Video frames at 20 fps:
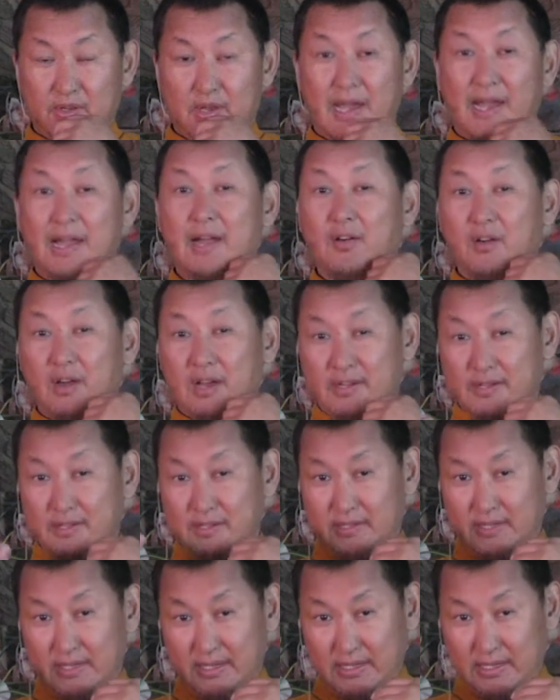How are
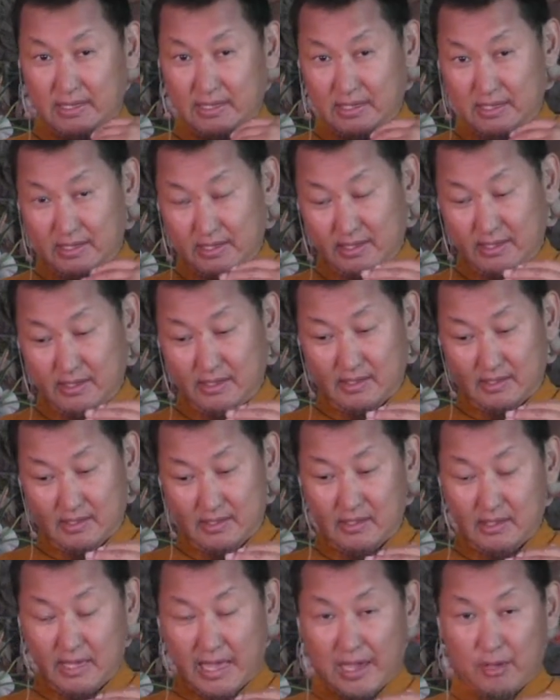the
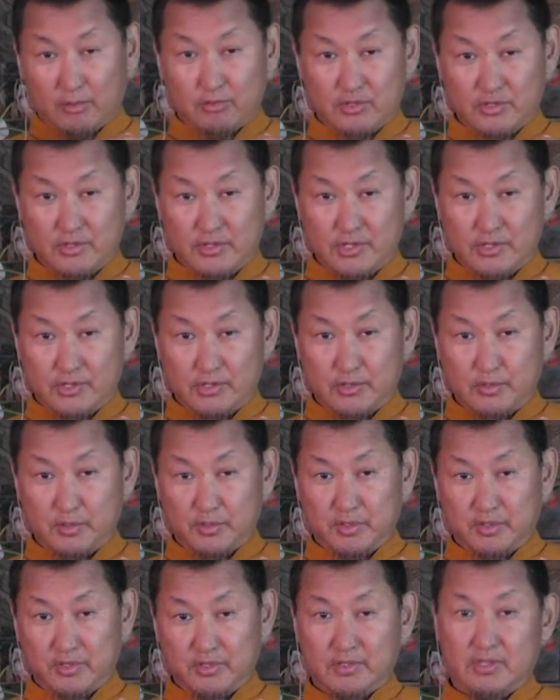outer
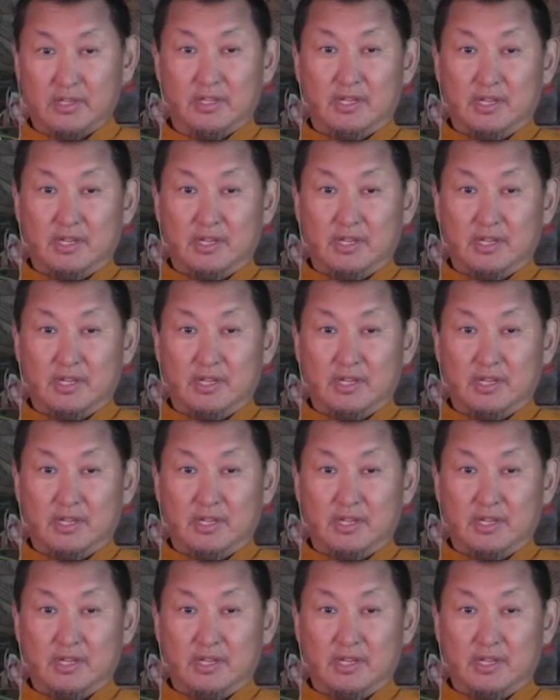dissolution?